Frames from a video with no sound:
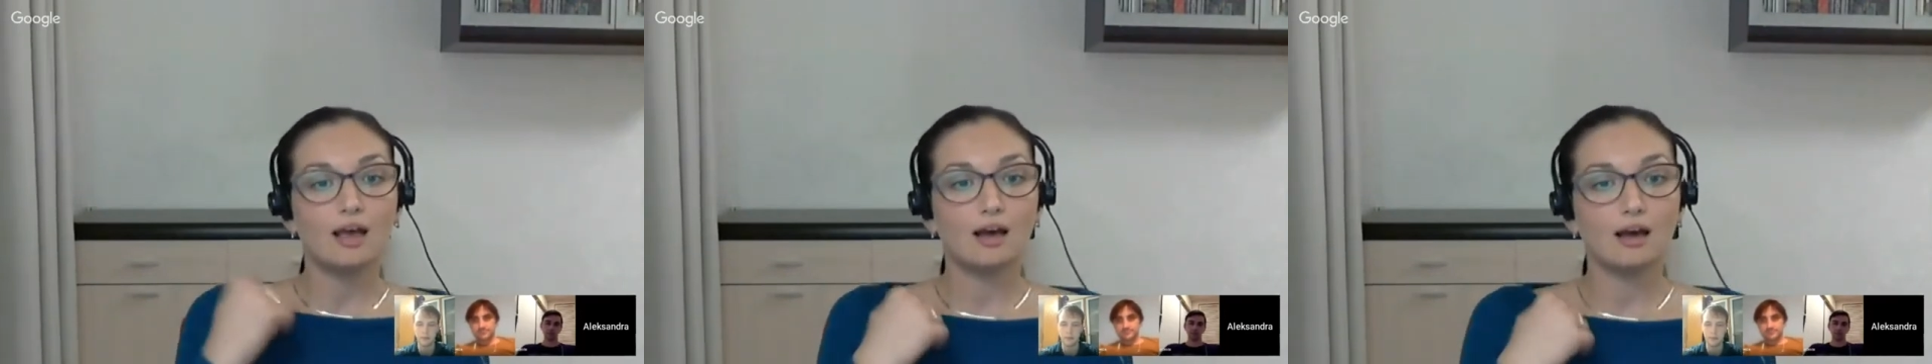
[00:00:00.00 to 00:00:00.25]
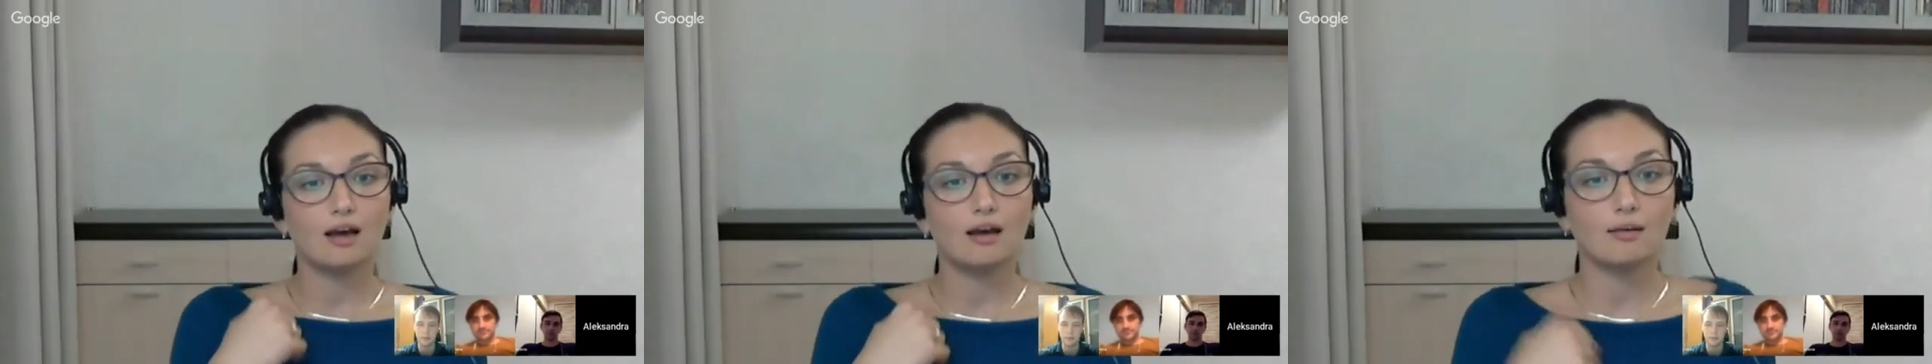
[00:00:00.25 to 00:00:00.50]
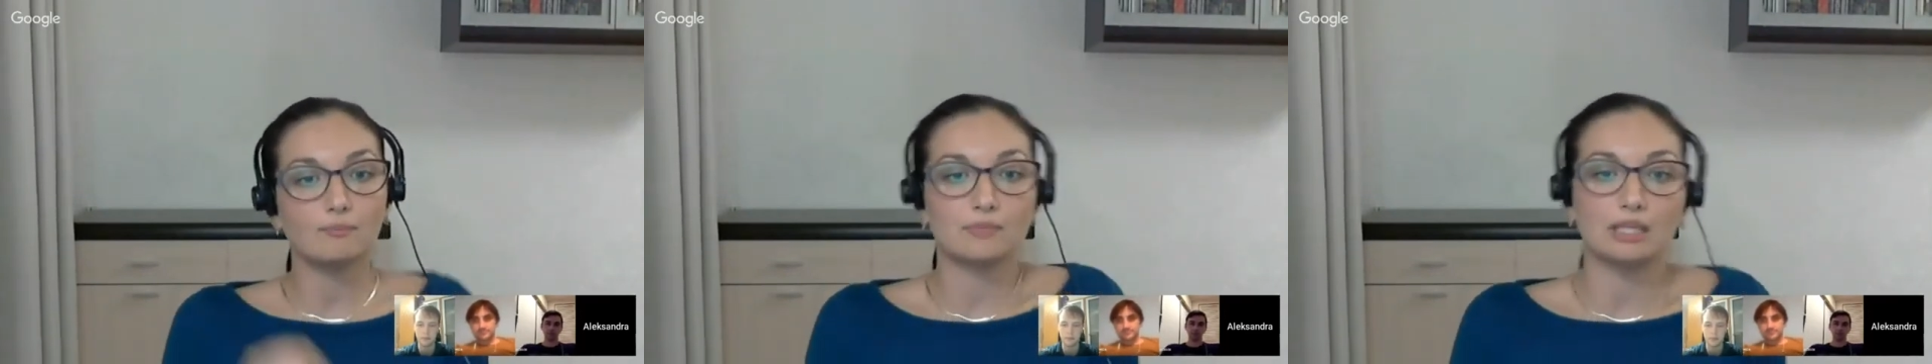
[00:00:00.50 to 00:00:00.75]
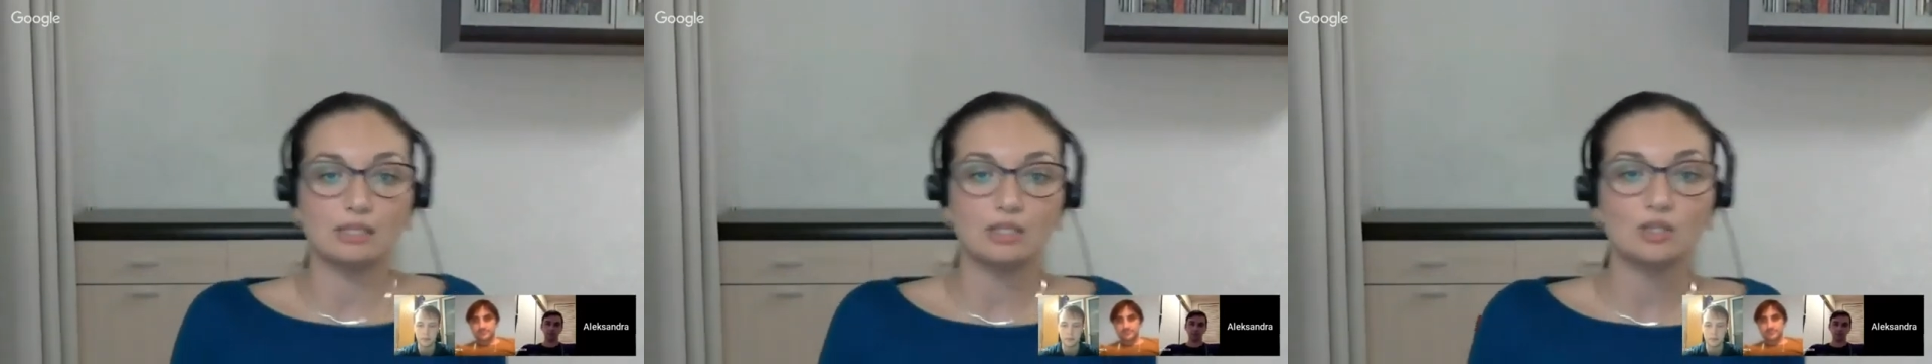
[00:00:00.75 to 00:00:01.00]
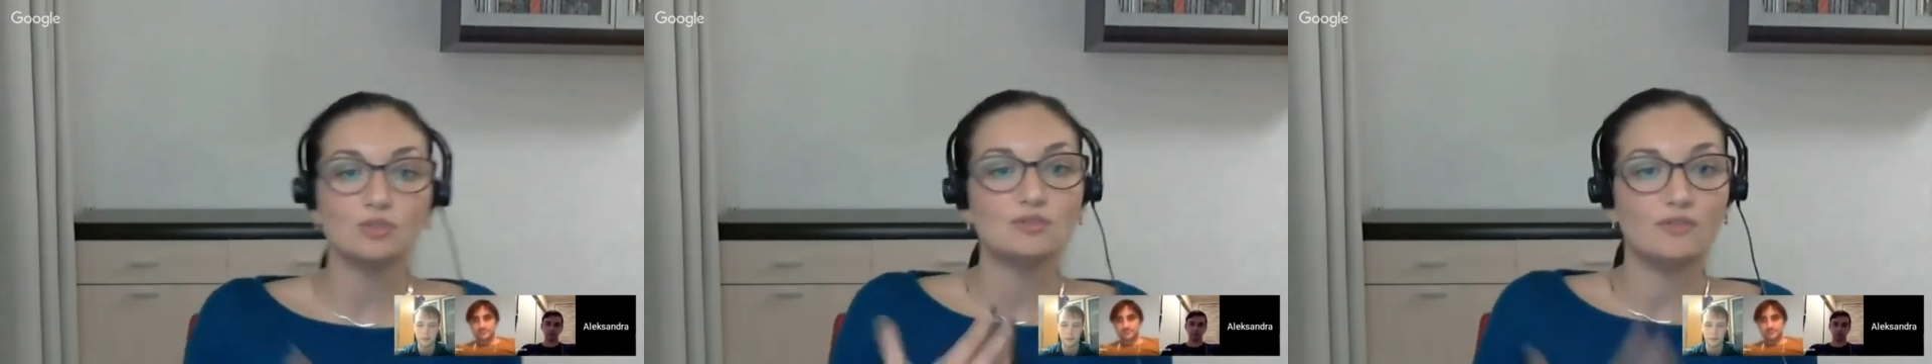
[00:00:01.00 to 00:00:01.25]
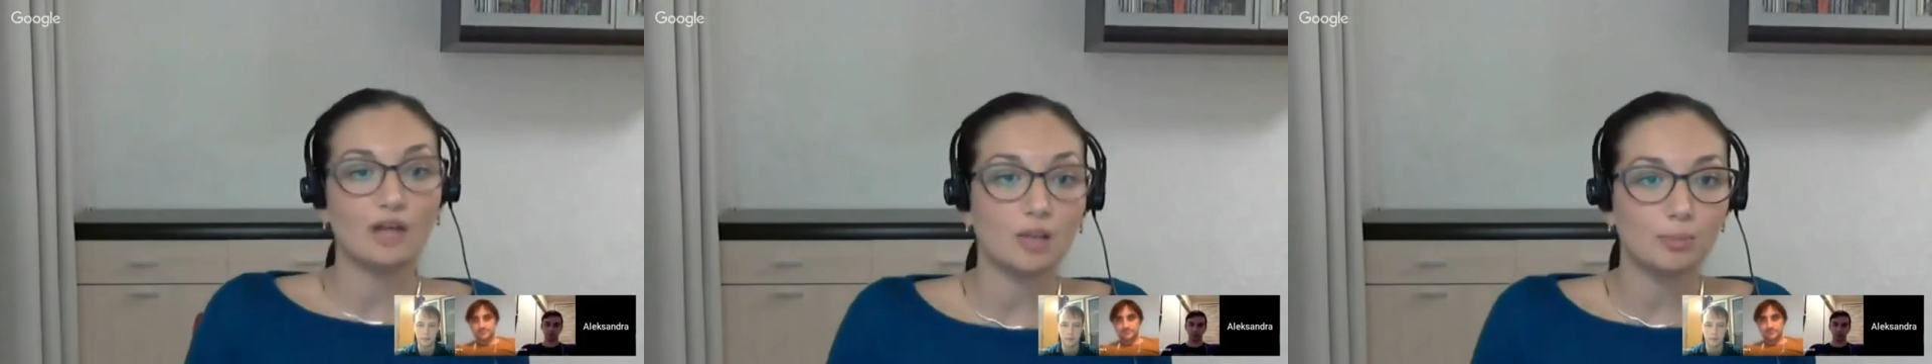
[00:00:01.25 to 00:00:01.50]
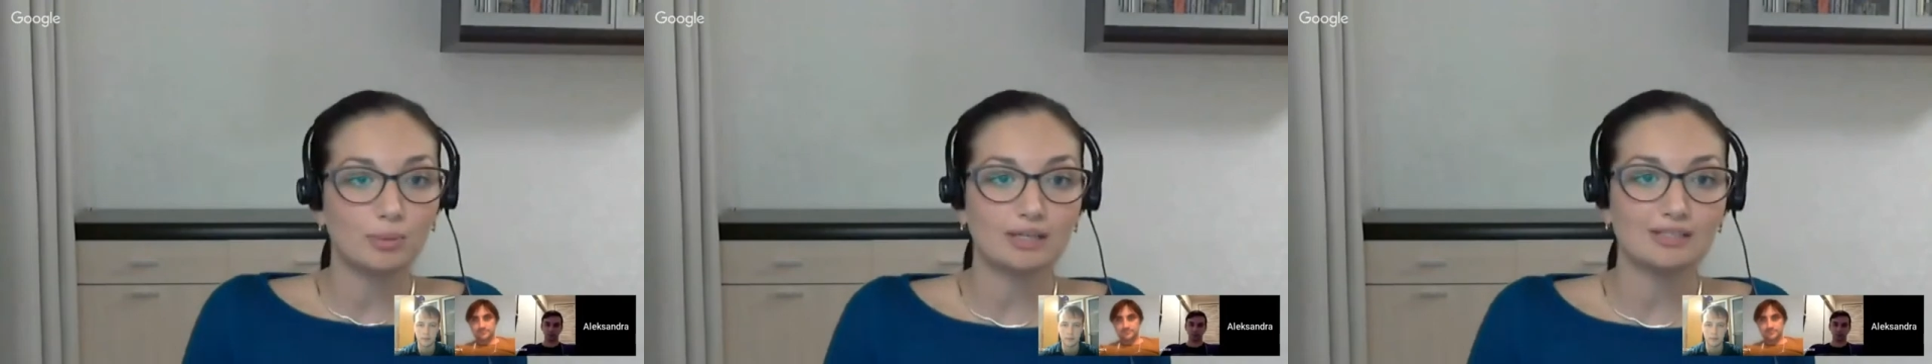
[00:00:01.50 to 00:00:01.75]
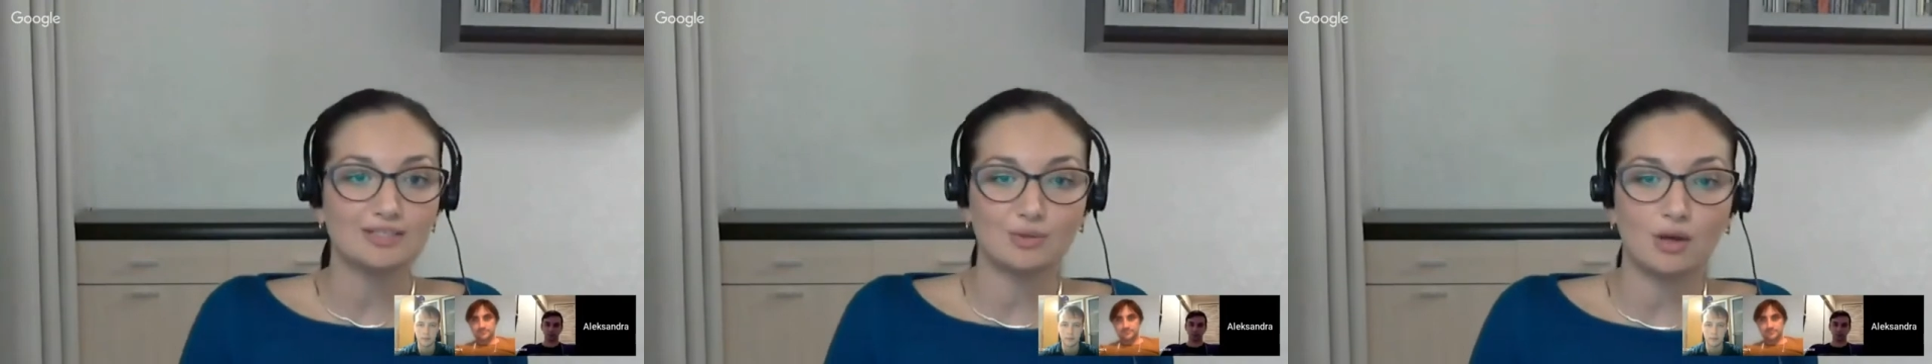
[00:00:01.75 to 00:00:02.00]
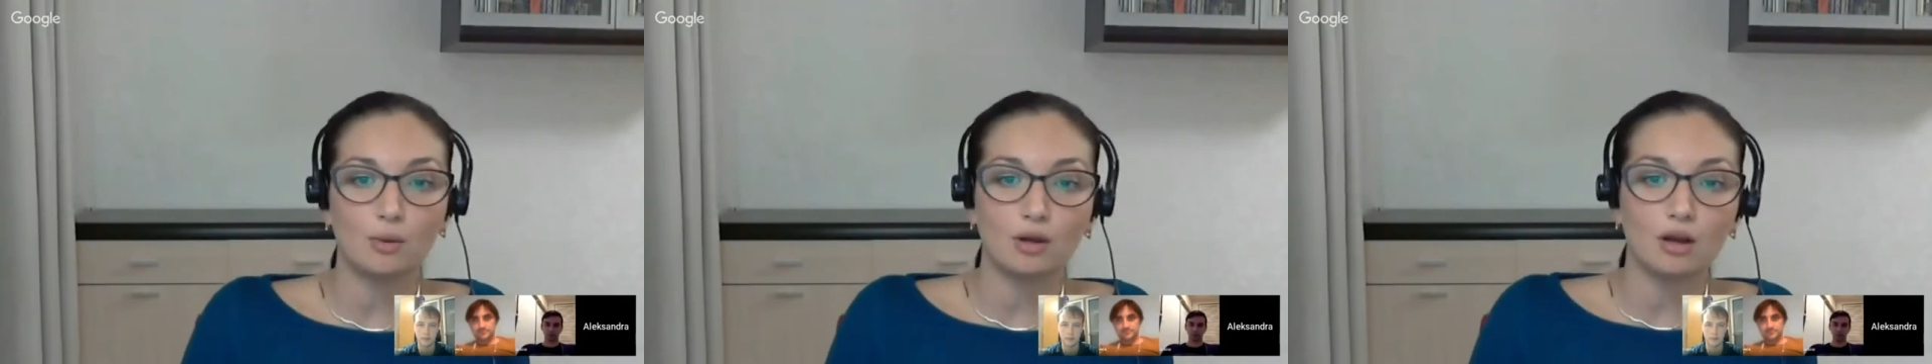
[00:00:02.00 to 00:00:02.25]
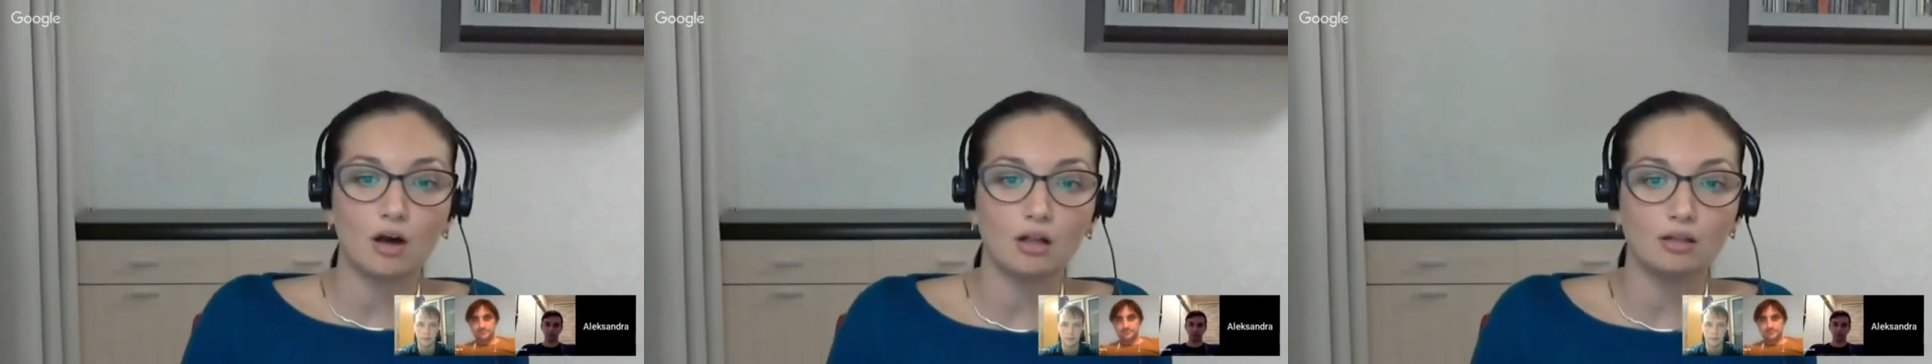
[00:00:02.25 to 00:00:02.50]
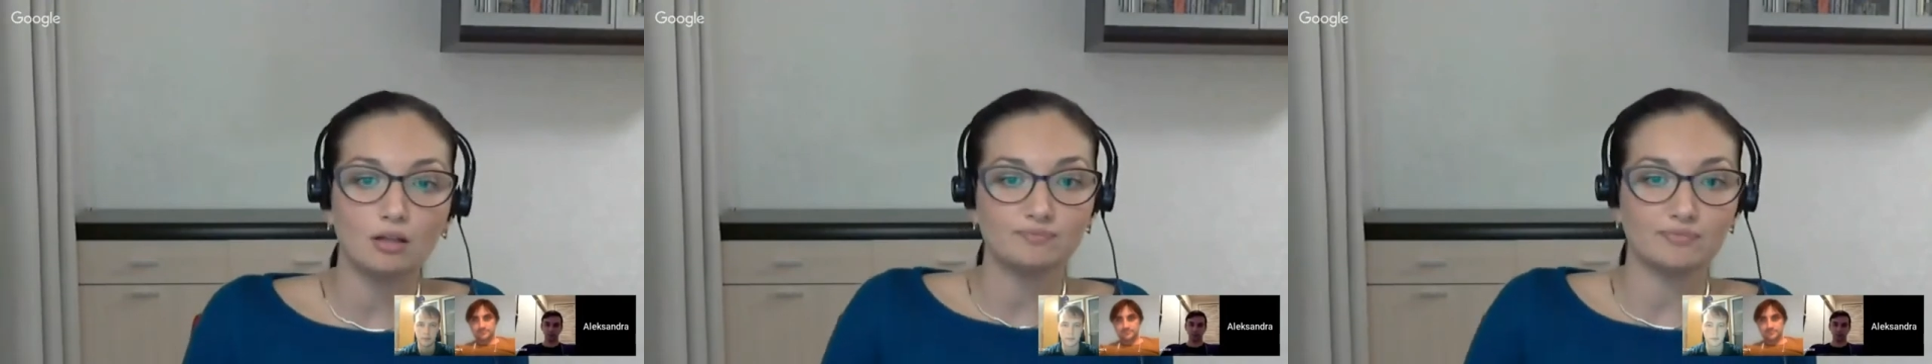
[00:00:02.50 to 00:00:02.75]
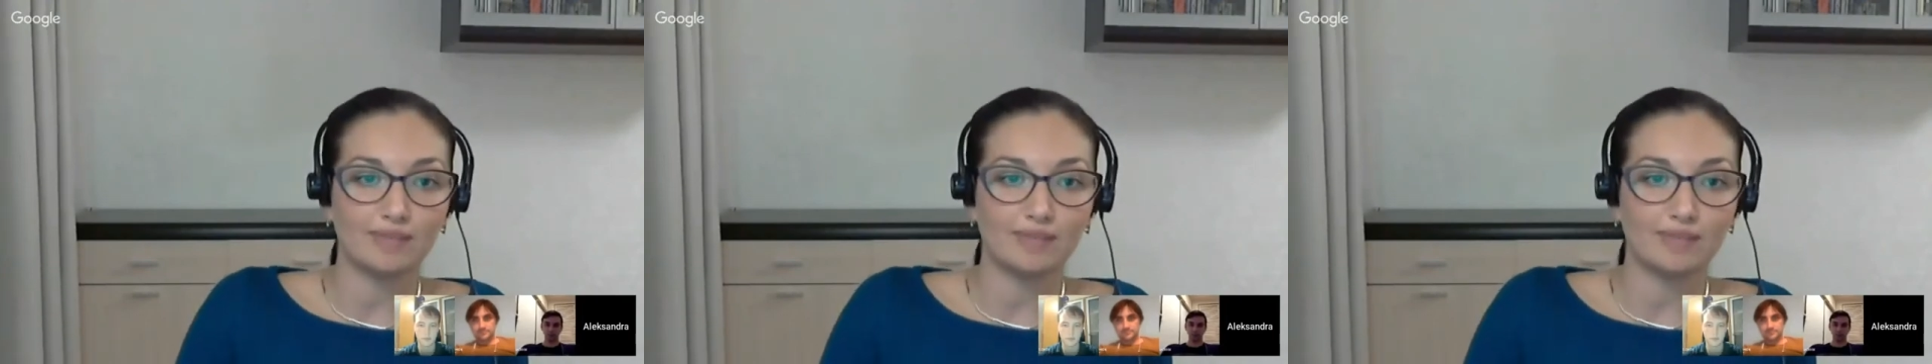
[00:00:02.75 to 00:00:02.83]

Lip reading: a new developer to our call,